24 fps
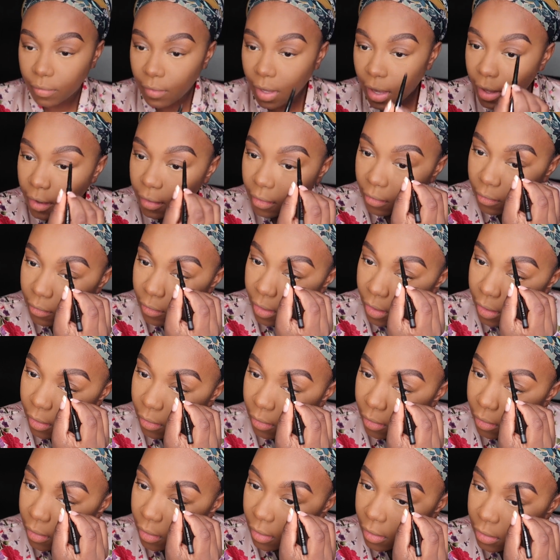I don't really.
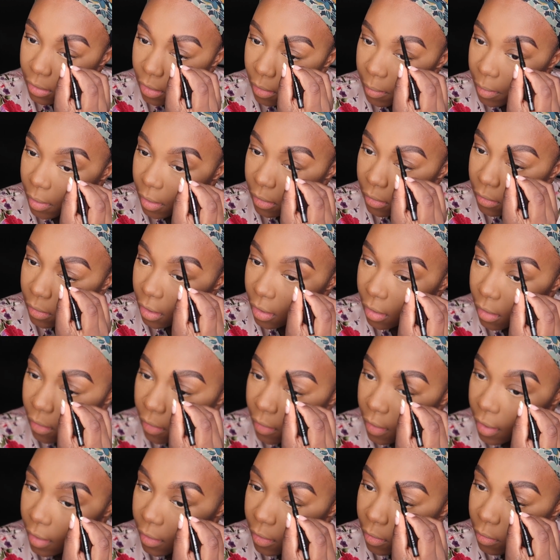He talk about they
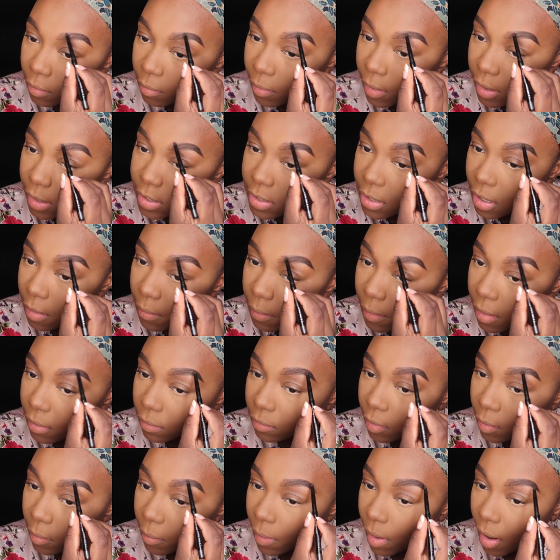gonna have you messed up
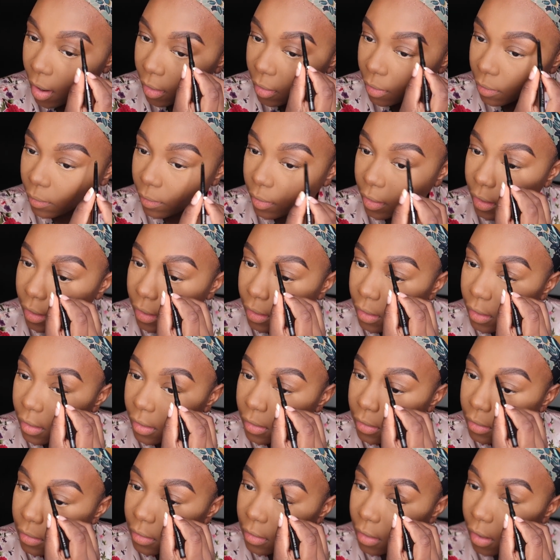Uncle
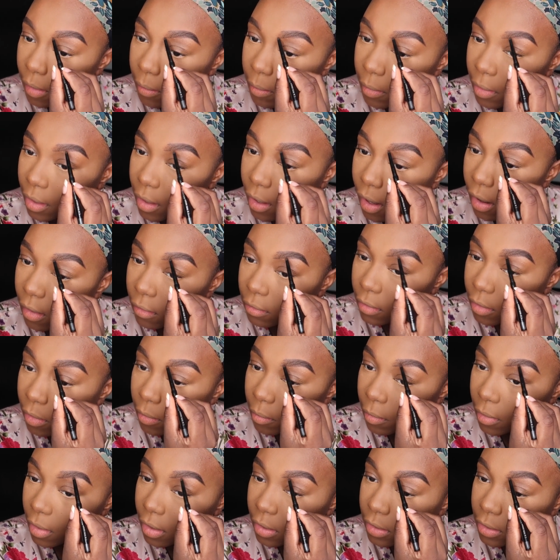margaritas. I mean Uncle
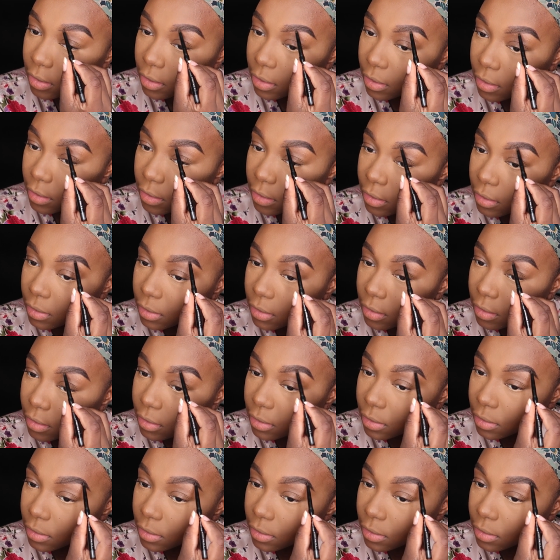martinis.